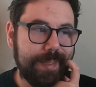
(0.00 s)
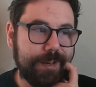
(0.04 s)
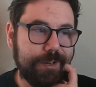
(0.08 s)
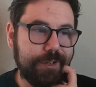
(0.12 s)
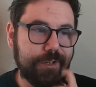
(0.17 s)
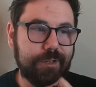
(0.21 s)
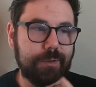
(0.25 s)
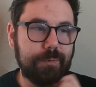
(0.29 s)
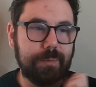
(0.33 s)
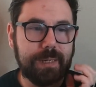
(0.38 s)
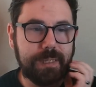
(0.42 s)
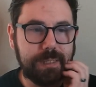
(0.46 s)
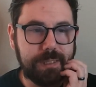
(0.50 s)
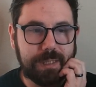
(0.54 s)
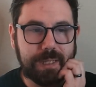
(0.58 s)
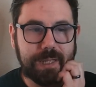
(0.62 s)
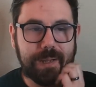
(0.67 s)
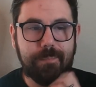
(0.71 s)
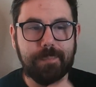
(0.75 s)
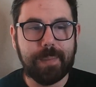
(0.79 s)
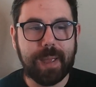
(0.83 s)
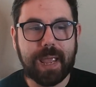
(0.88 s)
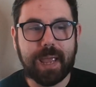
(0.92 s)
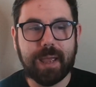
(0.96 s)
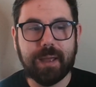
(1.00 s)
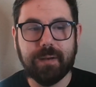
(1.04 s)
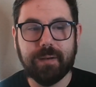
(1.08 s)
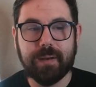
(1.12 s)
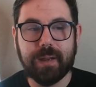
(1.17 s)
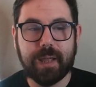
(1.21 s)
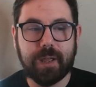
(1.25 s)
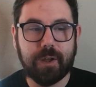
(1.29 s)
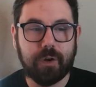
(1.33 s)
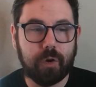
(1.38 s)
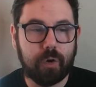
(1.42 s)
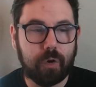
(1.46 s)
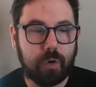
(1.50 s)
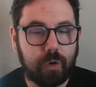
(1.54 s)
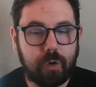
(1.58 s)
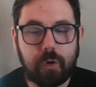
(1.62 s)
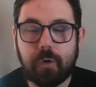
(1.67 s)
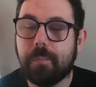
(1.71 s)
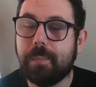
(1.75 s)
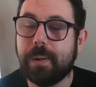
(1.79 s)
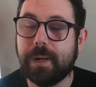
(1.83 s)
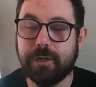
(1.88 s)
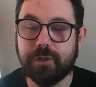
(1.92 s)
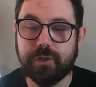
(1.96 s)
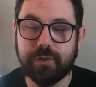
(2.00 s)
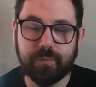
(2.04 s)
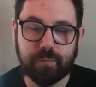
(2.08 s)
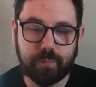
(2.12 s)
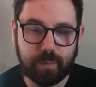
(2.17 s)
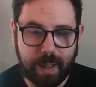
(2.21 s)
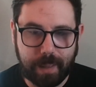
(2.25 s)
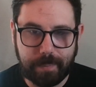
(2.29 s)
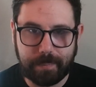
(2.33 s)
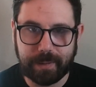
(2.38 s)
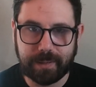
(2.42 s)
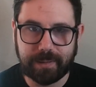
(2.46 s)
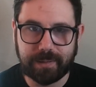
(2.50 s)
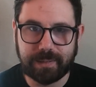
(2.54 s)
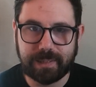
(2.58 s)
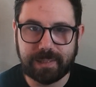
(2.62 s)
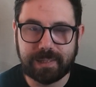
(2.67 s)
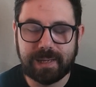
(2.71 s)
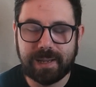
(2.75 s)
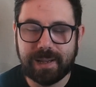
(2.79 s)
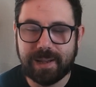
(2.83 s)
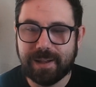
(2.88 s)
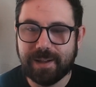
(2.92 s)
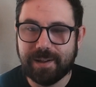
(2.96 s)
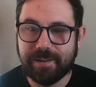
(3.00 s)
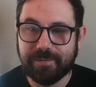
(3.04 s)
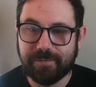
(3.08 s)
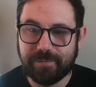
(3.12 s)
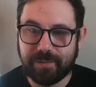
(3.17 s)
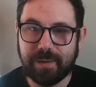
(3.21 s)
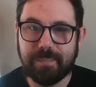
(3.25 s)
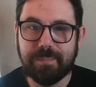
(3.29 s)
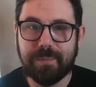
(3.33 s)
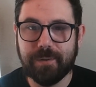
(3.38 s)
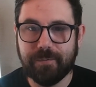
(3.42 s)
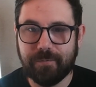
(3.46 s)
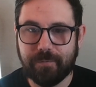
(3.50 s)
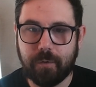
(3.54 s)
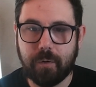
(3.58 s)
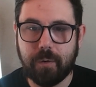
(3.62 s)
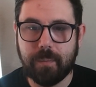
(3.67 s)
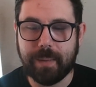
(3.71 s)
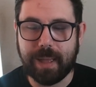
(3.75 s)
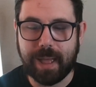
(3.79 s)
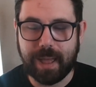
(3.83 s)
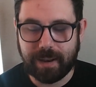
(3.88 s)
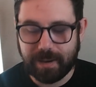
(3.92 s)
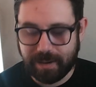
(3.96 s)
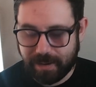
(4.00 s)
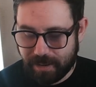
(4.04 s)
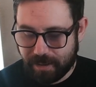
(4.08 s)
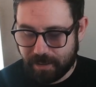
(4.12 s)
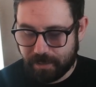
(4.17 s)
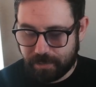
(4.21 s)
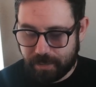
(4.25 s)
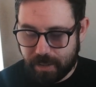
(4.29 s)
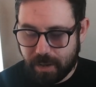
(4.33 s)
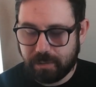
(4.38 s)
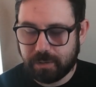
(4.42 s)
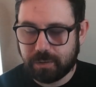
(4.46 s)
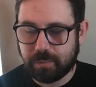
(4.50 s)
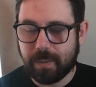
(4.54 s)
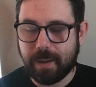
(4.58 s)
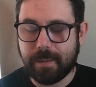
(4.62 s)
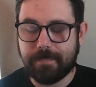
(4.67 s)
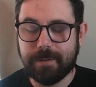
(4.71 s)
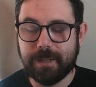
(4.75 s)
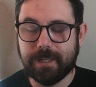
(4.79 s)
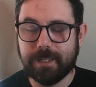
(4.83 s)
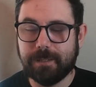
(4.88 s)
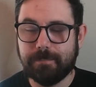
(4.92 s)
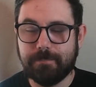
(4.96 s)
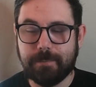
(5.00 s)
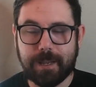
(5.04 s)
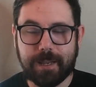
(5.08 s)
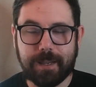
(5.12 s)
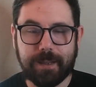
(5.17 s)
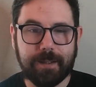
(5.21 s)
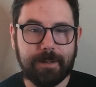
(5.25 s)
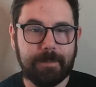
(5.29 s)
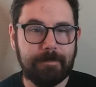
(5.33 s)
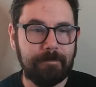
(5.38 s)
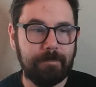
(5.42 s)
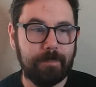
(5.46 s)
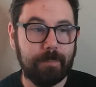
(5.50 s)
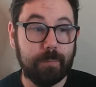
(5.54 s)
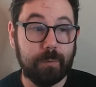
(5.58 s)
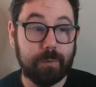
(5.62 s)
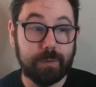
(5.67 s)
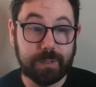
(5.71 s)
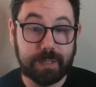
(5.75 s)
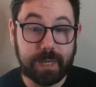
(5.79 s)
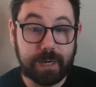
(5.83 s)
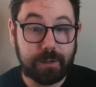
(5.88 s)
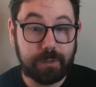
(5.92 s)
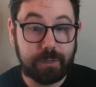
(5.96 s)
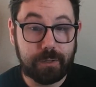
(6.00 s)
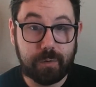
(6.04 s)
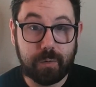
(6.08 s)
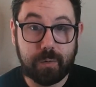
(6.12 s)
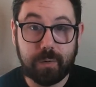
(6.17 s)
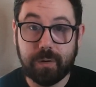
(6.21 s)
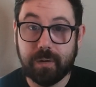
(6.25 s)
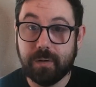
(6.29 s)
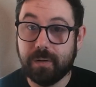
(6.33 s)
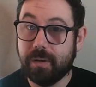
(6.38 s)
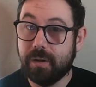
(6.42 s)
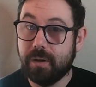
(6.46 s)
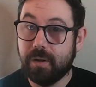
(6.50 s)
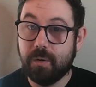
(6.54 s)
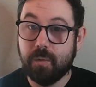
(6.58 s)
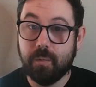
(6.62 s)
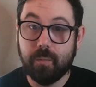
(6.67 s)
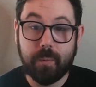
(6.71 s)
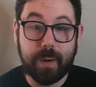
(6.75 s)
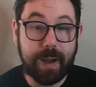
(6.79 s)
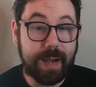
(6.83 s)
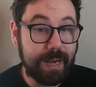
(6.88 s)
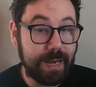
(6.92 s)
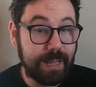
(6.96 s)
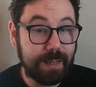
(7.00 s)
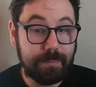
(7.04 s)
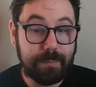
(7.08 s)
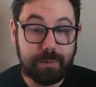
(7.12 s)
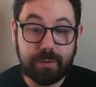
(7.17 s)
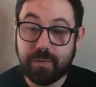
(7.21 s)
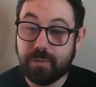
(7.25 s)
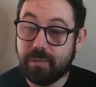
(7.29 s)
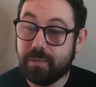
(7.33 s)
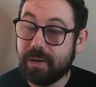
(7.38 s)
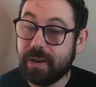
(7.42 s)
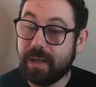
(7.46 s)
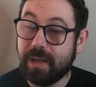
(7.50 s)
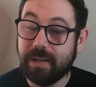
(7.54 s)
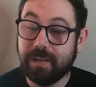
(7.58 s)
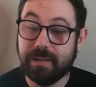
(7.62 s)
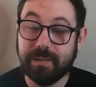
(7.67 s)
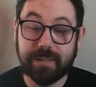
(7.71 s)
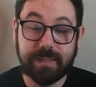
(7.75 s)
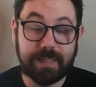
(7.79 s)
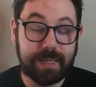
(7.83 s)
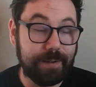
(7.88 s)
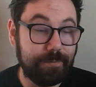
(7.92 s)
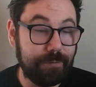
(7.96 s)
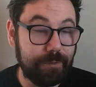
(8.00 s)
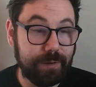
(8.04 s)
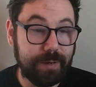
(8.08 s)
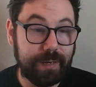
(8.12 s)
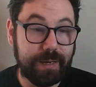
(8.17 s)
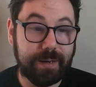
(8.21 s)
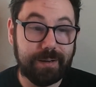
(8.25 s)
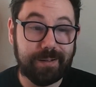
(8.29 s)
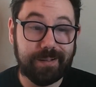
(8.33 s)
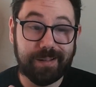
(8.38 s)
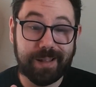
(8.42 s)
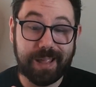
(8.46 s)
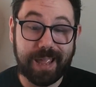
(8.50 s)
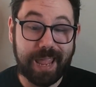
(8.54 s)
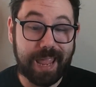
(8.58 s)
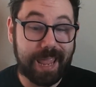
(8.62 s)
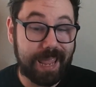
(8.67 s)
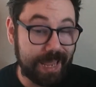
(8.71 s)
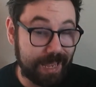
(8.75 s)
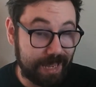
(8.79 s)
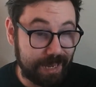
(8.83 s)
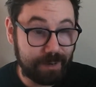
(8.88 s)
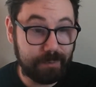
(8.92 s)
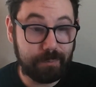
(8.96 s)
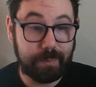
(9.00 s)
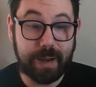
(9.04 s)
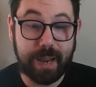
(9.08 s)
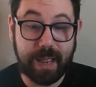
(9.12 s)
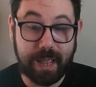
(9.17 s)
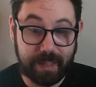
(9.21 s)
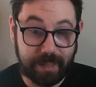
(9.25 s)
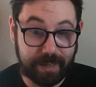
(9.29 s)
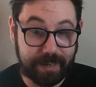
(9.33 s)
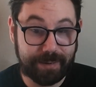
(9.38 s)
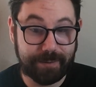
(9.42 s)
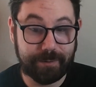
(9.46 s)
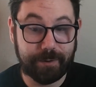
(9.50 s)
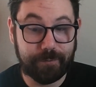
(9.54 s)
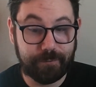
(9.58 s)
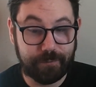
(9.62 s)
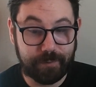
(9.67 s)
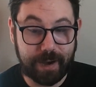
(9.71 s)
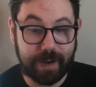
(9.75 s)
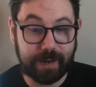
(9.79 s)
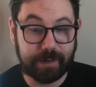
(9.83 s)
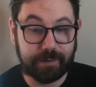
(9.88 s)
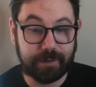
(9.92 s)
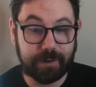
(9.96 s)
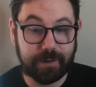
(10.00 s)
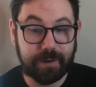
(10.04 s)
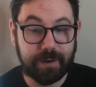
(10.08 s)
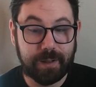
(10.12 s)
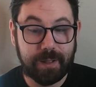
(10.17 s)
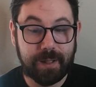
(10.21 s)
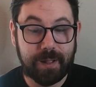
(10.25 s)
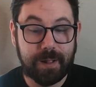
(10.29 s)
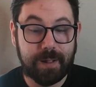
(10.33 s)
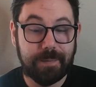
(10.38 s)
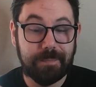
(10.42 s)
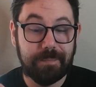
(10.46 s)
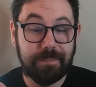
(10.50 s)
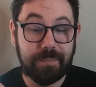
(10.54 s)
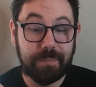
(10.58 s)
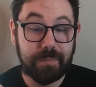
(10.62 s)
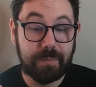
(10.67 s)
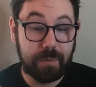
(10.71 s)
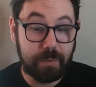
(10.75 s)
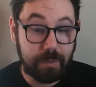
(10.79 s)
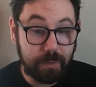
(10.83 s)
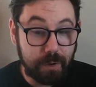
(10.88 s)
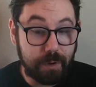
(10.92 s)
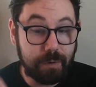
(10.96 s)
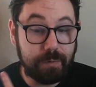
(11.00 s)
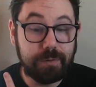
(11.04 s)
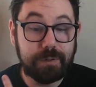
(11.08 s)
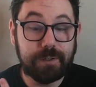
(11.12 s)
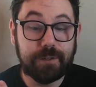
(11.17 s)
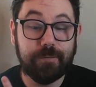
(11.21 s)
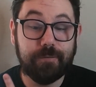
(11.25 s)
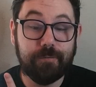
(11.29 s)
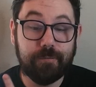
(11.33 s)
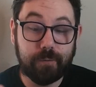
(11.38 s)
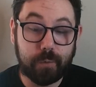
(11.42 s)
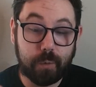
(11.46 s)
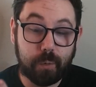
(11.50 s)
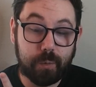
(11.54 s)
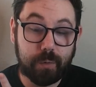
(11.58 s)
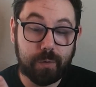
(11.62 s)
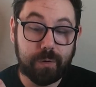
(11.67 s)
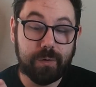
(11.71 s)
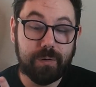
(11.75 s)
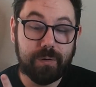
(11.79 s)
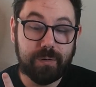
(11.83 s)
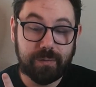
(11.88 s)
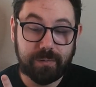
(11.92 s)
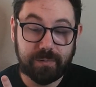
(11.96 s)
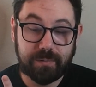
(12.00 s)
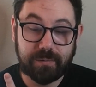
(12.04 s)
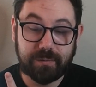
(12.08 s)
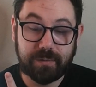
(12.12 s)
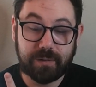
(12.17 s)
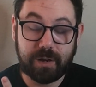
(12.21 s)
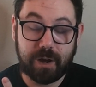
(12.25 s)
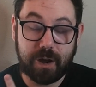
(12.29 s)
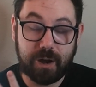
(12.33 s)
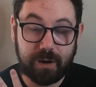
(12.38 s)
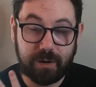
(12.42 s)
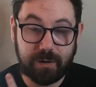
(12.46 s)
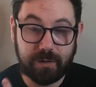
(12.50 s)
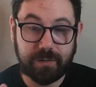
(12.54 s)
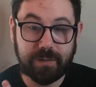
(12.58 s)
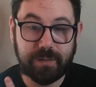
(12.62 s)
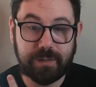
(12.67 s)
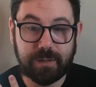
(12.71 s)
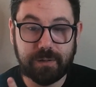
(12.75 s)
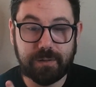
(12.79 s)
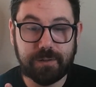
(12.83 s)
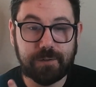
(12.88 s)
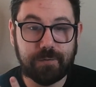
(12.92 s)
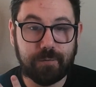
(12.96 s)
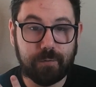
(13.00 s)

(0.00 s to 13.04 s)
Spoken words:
they just recently banned a whole bunch of weapons from the format. Those weapons being Rosetta Thorn, Waning Moon, Zephyr Needle, and Reality Refractor. Those four weapons